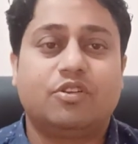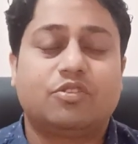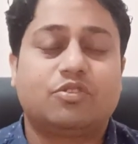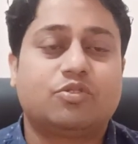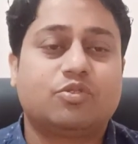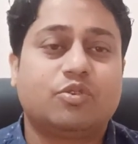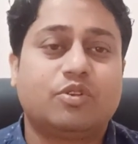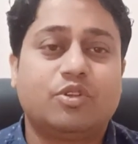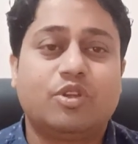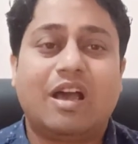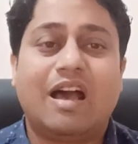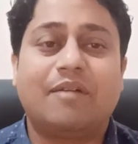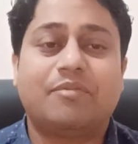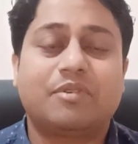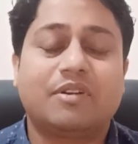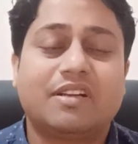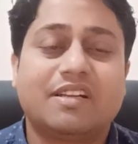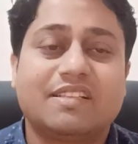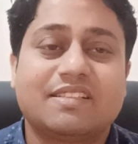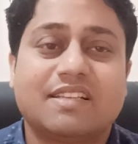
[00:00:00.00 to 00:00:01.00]
So you have
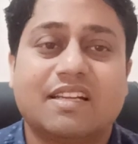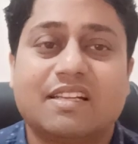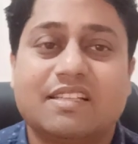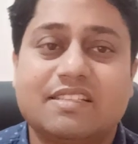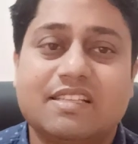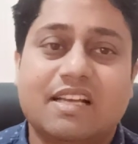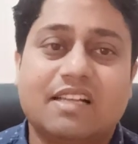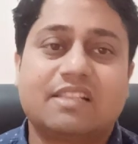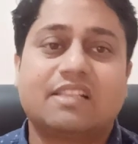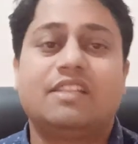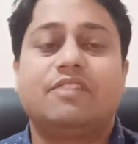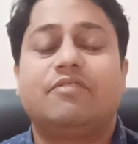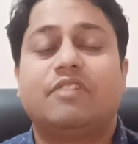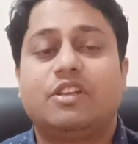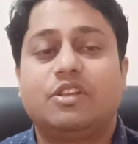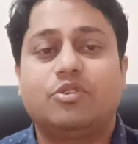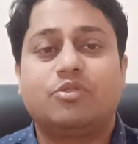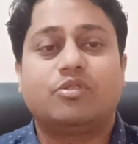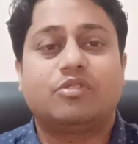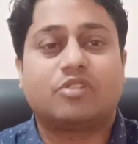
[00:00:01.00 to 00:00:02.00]
to understand exactly
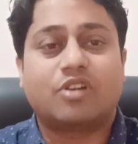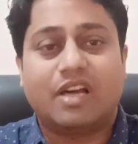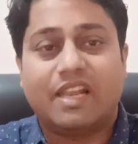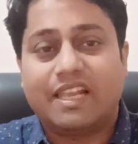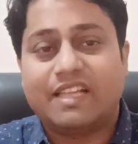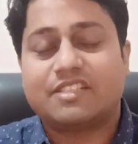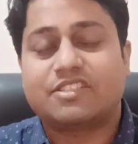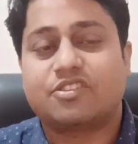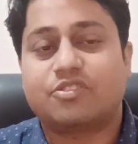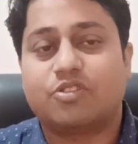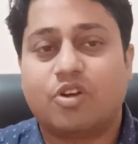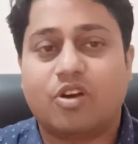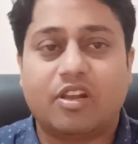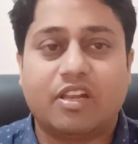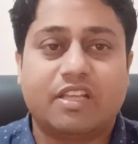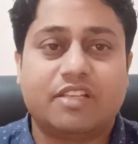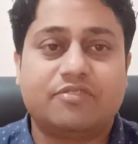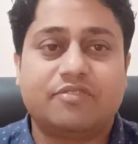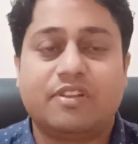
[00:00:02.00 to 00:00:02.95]
when you will collect knowledge,